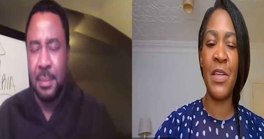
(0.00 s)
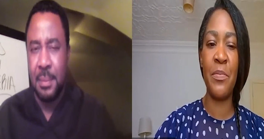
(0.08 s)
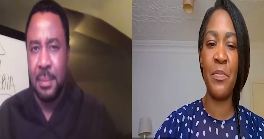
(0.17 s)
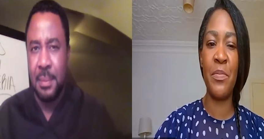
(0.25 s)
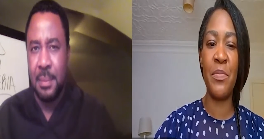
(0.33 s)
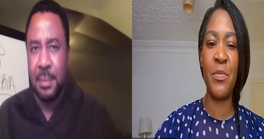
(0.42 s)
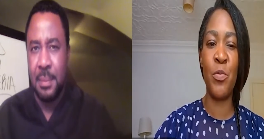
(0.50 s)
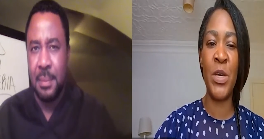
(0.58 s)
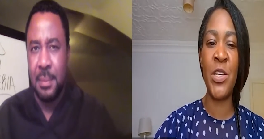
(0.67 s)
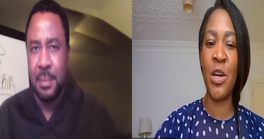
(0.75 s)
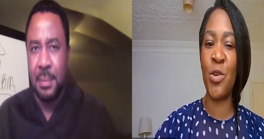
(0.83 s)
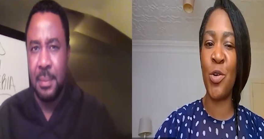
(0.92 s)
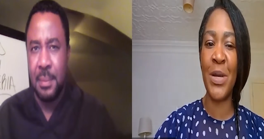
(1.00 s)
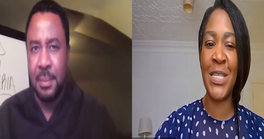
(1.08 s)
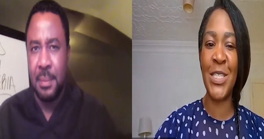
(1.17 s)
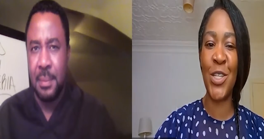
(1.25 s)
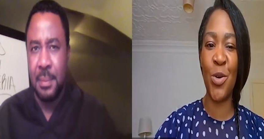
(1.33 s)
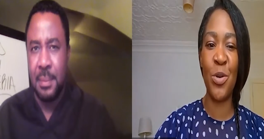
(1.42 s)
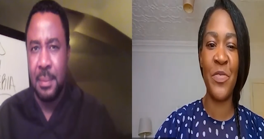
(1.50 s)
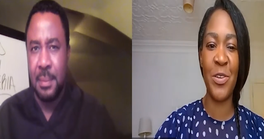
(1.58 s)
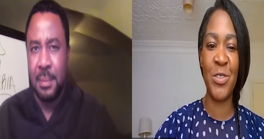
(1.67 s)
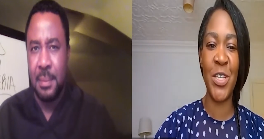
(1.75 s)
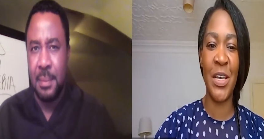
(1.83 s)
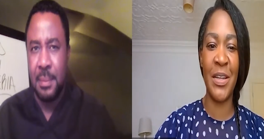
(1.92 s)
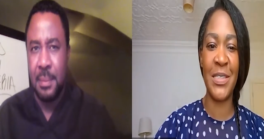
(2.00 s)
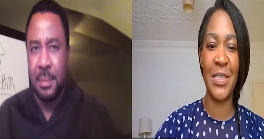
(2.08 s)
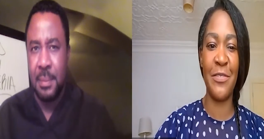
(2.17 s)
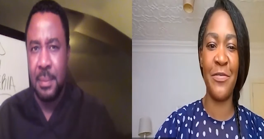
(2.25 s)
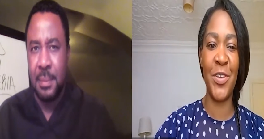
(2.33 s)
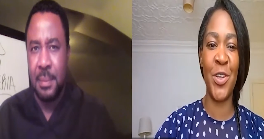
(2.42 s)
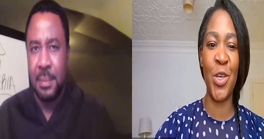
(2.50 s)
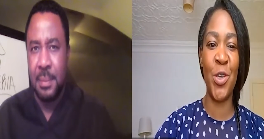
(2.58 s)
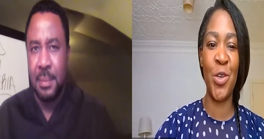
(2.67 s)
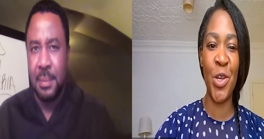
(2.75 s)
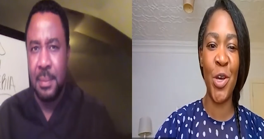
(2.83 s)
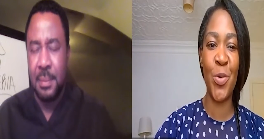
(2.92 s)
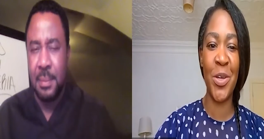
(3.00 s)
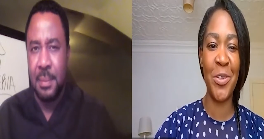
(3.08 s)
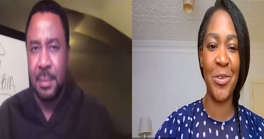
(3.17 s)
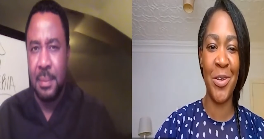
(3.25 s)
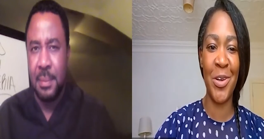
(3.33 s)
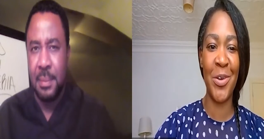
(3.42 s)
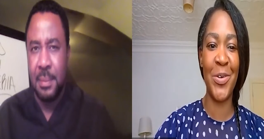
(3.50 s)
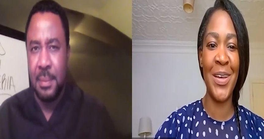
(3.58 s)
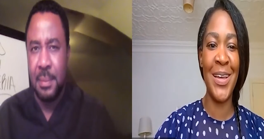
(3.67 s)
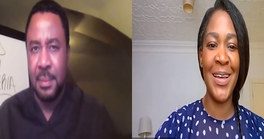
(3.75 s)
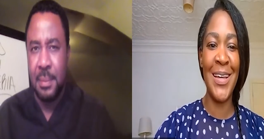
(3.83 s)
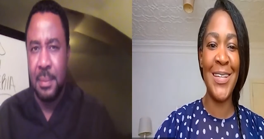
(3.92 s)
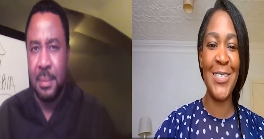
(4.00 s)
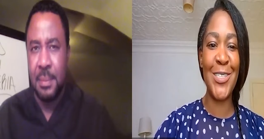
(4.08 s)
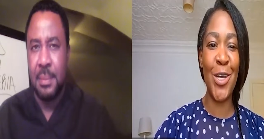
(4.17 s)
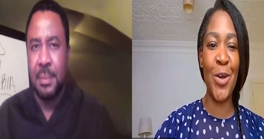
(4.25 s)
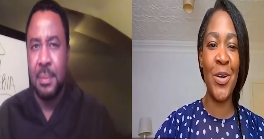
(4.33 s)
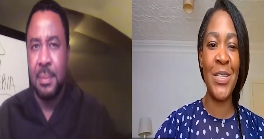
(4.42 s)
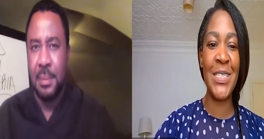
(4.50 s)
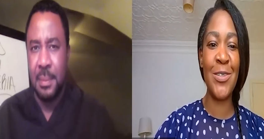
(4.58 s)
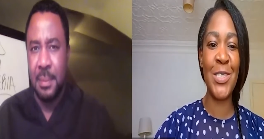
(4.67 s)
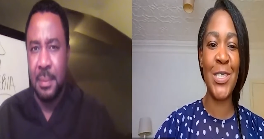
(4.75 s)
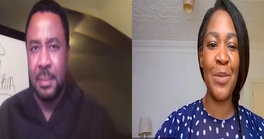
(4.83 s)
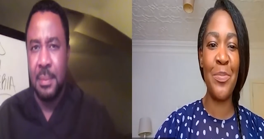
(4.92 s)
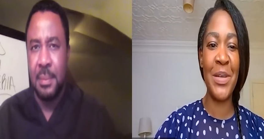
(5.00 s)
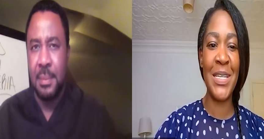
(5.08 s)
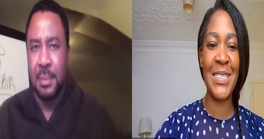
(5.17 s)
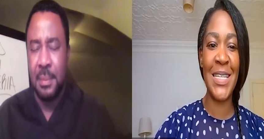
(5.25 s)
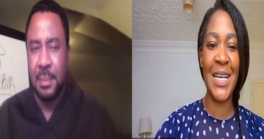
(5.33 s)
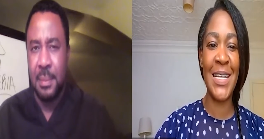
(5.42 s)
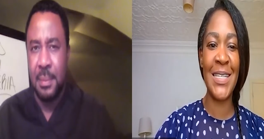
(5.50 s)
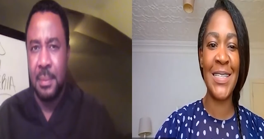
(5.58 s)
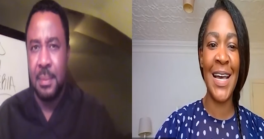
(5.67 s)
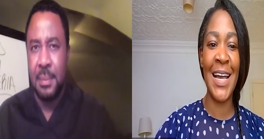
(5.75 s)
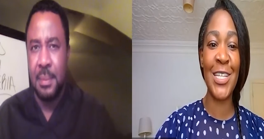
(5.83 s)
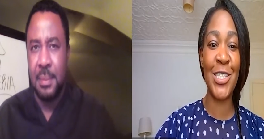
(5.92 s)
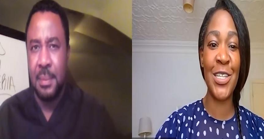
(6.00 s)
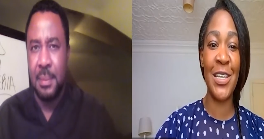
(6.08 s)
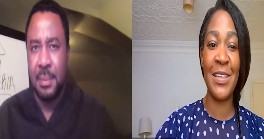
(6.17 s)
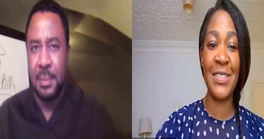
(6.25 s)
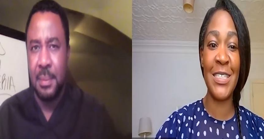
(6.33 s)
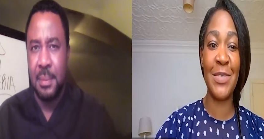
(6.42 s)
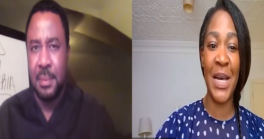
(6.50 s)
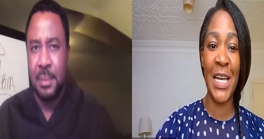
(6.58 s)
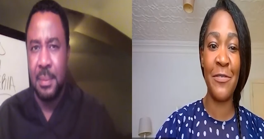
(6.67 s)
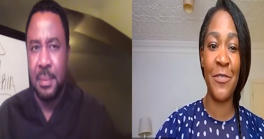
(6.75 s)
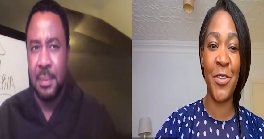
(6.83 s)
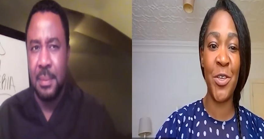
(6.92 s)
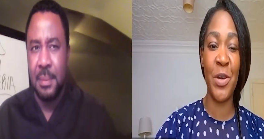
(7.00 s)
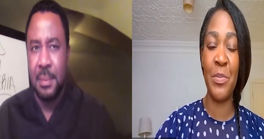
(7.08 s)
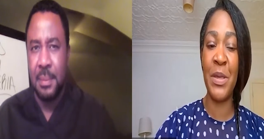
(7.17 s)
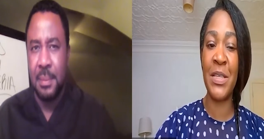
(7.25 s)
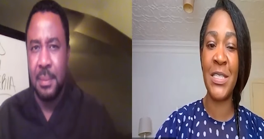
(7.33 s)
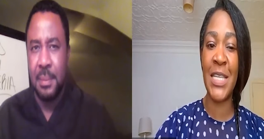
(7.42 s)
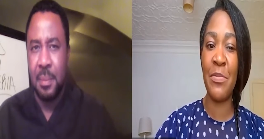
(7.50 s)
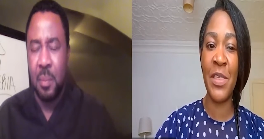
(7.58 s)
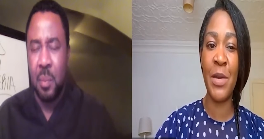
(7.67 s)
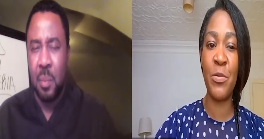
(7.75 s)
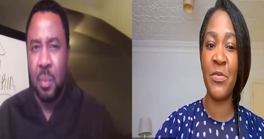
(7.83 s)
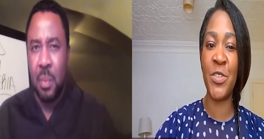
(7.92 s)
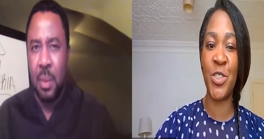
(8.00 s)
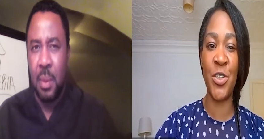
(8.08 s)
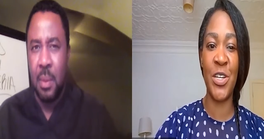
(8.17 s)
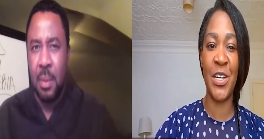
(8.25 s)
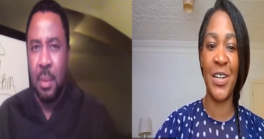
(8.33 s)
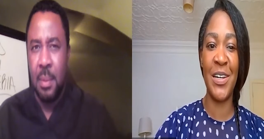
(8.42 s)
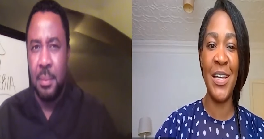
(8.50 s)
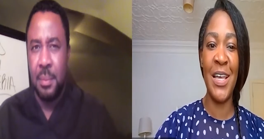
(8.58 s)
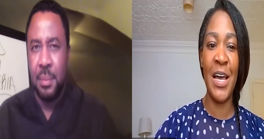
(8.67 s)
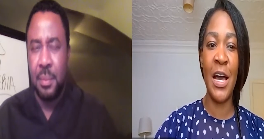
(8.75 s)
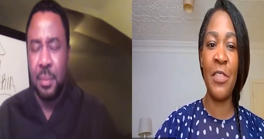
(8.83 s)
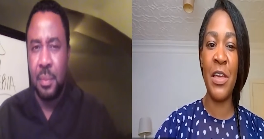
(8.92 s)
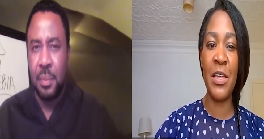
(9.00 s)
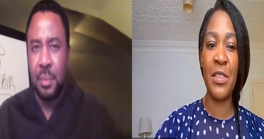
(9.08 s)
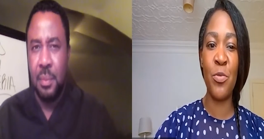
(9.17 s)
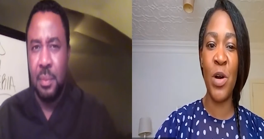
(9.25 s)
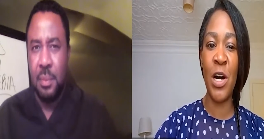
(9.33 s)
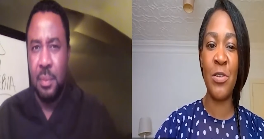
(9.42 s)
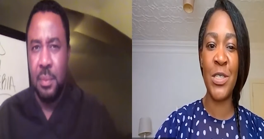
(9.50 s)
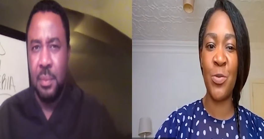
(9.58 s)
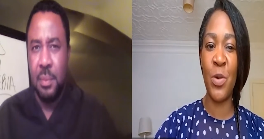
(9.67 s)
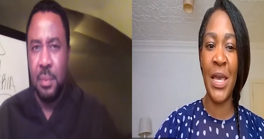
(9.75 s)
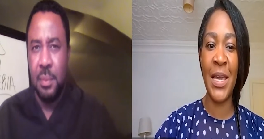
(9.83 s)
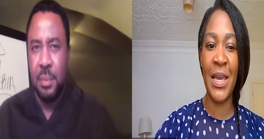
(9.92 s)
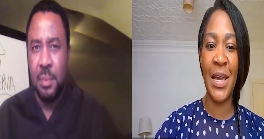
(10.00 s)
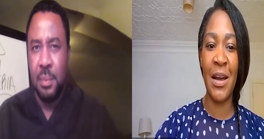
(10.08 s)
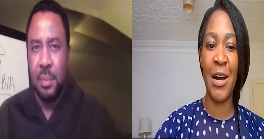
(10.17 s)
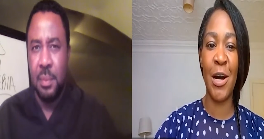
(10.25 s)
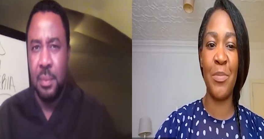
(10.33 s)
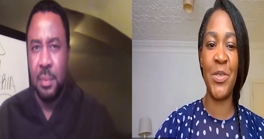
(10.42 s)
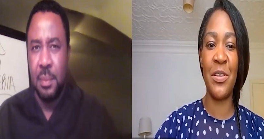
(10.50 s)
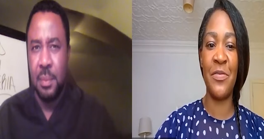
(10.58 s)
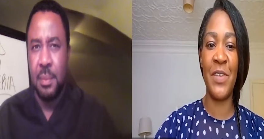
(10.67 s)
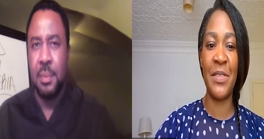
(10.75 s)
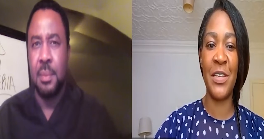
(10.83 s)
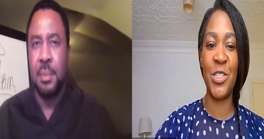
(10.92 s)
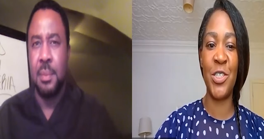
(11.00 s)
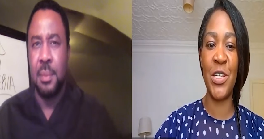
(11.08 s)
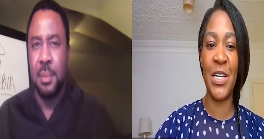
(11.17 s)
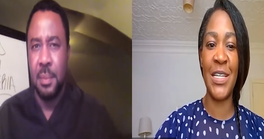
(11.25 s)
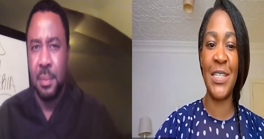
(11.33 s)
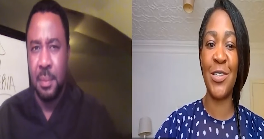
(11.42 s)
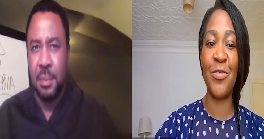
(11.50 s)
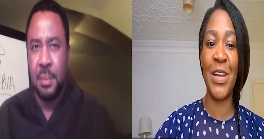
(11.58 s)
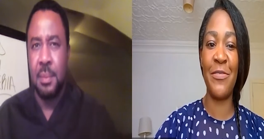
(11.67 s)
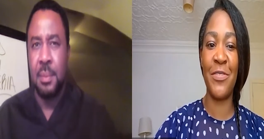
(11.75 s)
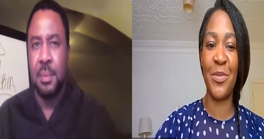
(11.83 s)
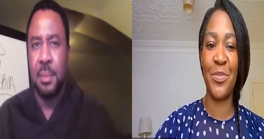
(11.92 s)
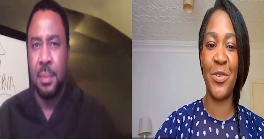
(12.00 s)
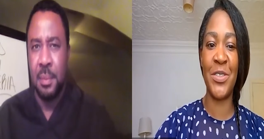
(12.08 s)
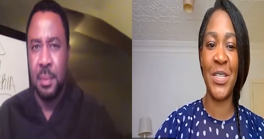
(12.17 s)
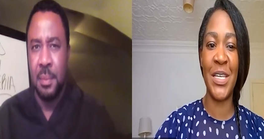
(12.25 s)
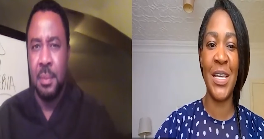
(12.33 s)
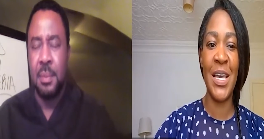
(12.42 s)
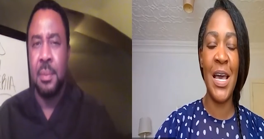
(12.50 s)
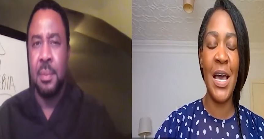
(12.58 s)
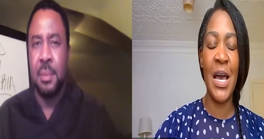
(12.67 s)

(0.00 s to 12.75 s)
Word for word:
Speaker 1: that we don't always know of the alternative. You know, you know what you know. So until somebody says, actually, this is bad for you, I mean, the same thing with sugar. I think the world is waking up to the fact that sugar isn't great for the body.